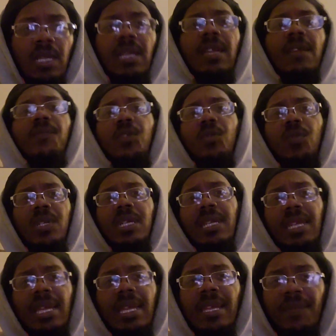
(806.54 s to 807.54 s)
If he'd
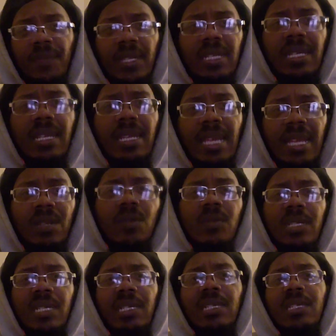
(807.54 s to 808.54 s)
have got
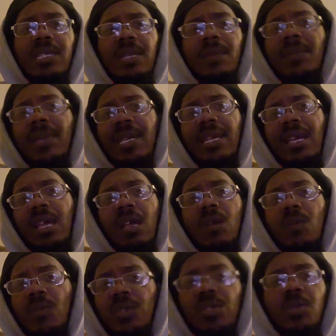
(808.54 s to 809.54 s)
on there and said, man, I
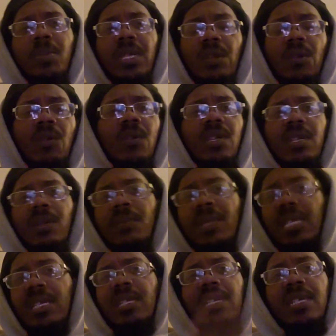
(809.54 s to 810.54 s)
don't want to speak on him,
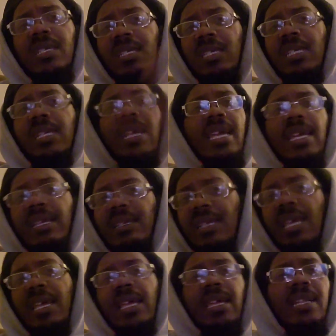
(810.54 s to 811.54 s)
he this, he that,
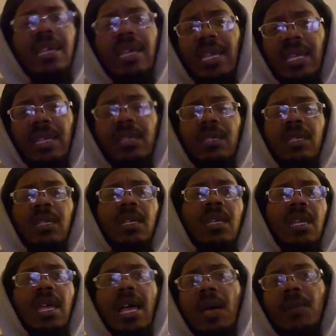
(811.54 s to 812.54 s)

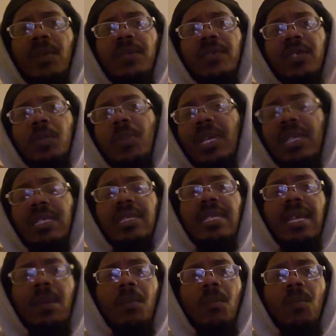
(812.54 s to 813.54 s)
I would have respected
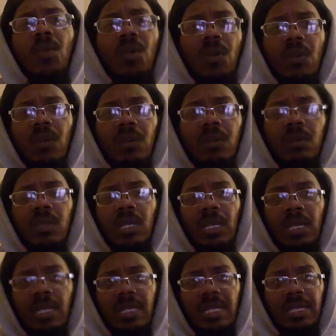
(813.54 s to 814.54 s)
that more
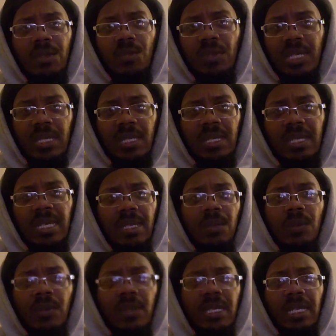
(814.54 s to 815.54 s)
than you to sit
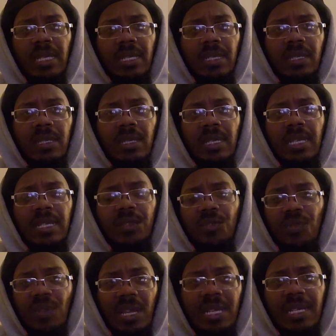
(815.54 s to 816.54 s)
on there and
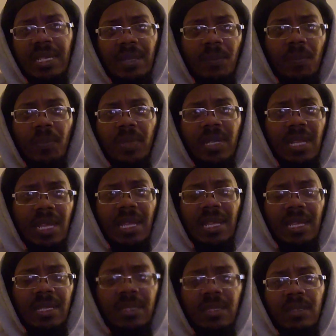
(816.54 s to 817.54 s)
try to
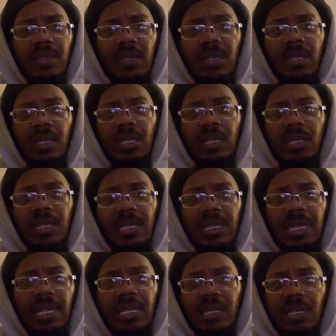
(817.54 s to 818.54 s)
imply
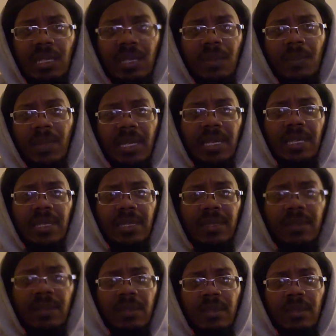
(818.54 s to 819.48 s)
that that young man